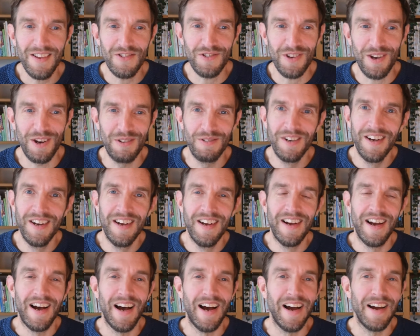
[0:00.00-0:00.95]
So
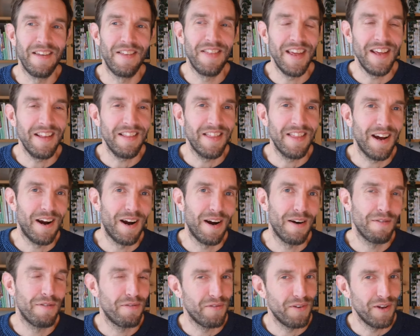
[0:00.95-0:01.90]
I think there
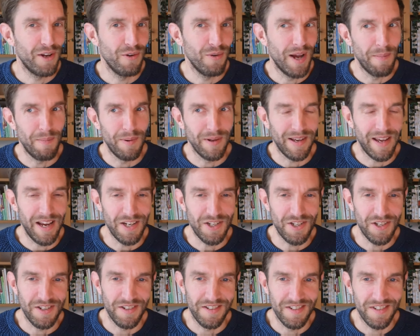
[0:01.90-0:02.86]
are few
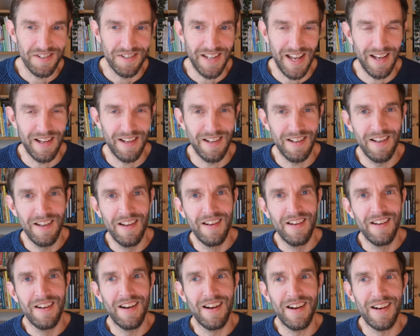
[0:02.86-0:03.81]
applications that
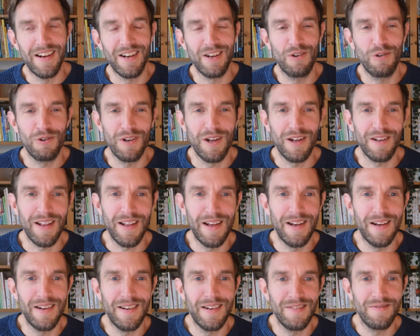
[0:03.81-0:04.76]
uh, could not
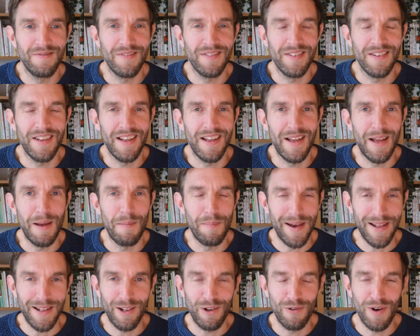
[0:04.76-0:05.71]
uh,
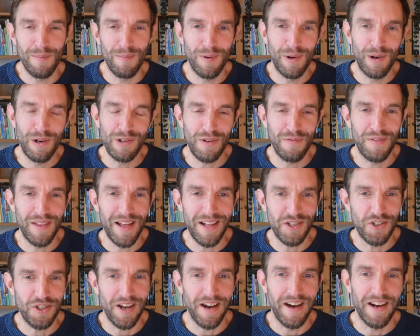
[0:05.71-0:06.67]
embed Lua because of
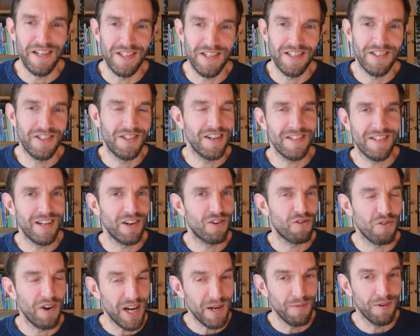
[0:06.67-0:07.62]
that size. It's just
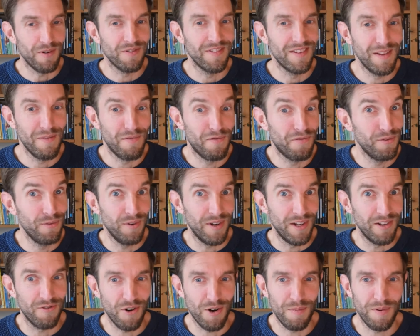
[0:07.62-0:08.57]
incredible. Full
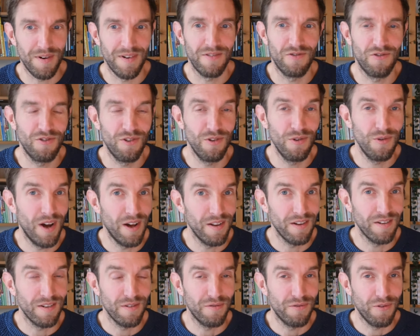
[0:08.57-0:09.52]
interpreter,
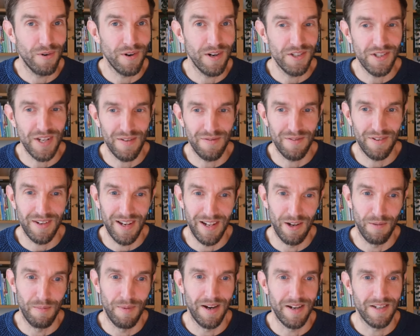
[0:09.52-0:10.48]
247
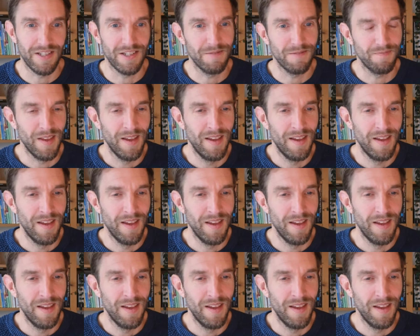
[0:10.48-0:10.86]
kilobytes.